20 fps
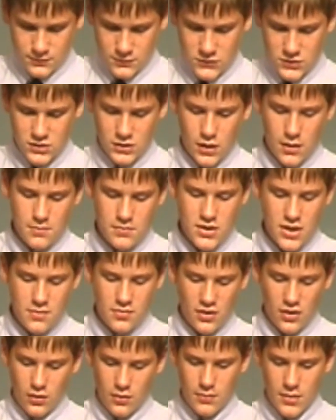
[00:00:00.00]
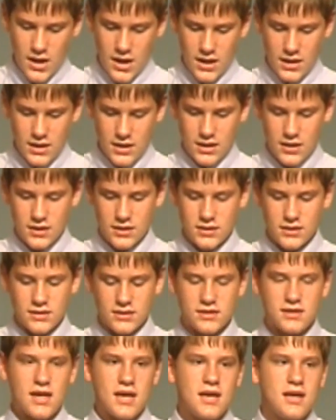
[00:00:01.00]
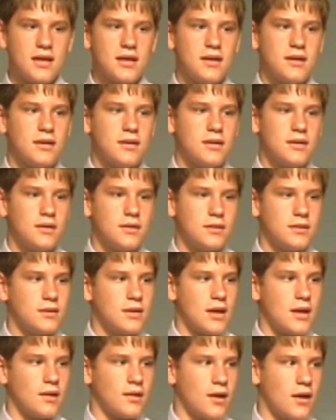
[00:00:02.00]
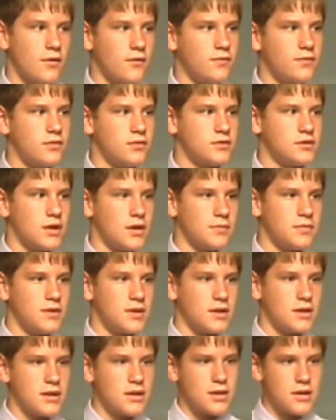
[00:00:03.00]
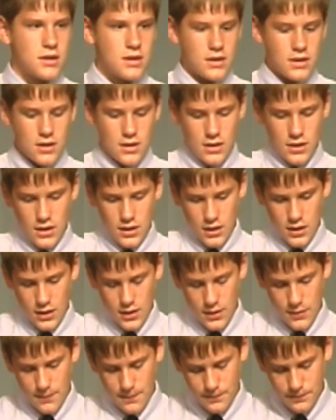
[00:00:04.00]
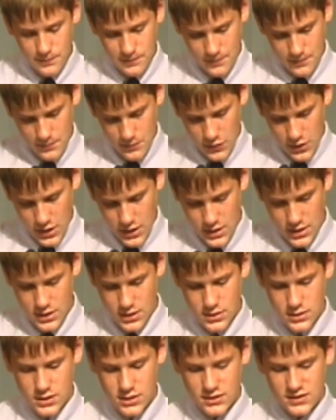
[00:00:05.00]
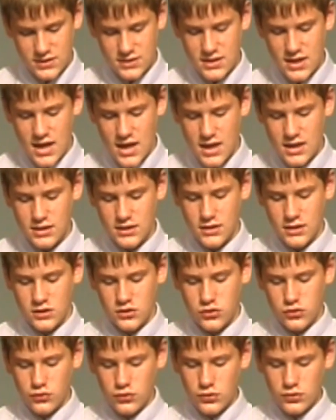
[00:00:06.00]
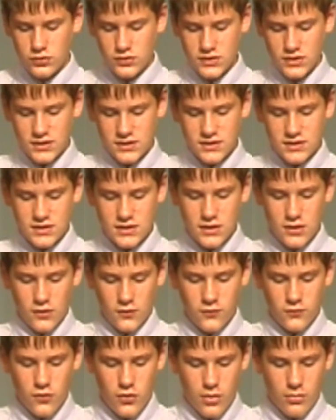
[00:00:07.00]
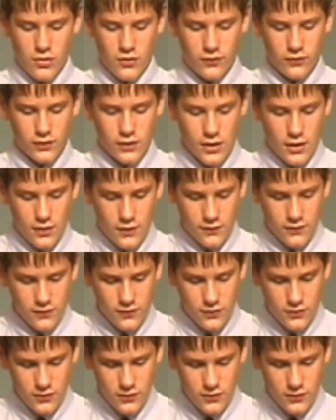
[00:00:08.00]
Some people might say they love something, but it's not the true, sincere form of love.